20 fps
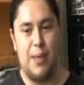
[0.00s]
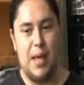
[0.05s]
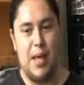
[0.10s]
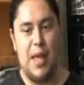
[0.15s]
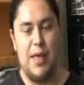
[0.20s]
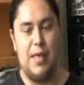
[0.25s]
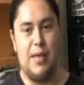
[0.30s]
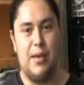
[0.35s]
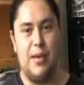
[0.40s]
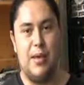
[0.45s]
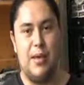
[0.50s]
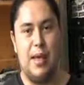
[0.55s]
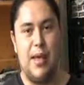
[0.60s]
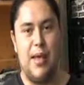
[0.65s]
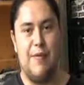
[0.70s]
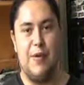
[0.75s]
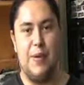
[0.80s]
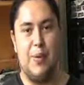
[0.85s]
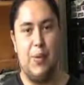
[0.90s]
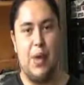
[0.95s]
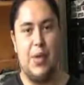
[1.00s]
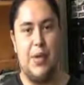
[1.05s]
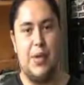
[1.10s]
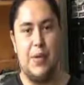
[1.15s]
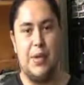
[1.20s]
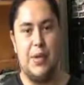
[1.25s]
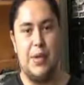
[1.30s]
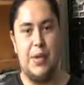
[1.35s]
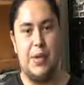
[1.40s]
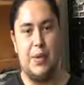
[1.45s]
heavy, heavy
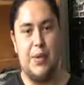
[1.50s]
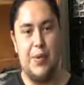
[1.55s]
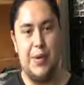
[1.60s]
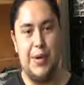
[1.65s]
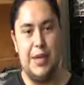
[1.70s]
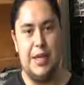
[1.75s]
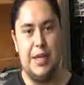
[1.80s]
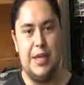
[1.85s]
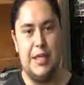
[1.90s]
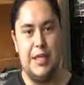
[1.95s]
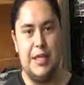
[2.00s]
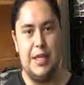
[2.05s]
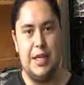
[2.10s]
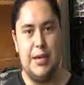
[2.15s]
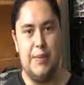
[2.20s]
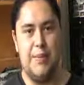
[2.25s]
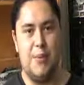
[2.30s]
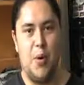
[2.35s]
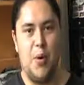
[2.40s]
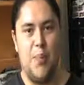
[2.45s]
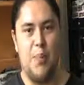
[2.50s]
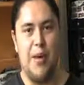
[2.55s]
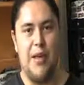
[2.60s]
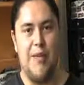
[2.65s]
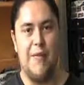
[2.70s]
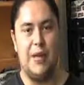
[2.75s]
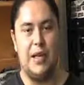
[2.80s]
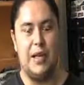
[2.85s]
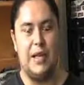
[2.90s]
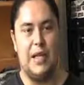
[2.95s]
weathering to look realistic or
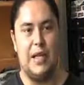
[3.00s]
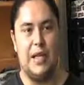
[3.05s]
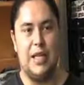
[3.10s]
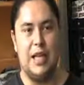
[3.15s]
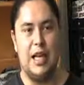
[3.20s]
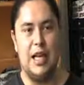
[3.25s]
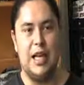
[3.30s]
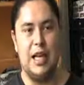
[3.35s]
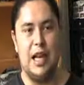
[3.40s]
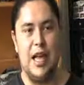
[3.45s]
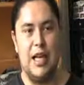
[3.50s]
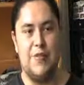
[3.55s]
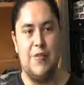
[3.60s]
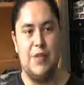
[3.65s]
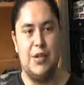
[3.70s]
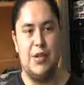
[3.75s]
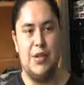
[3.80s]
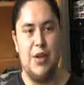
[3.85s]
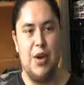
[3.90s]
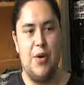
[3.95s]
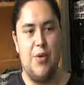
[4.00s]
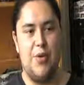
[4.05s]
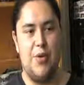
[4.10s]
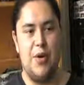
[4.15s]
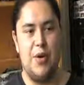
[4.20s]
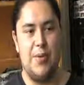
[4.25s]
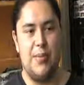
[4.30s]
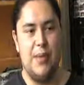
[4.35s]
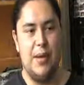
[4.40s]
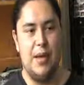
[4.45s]
perfectly clean out of a
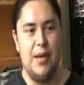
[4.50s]
showroom.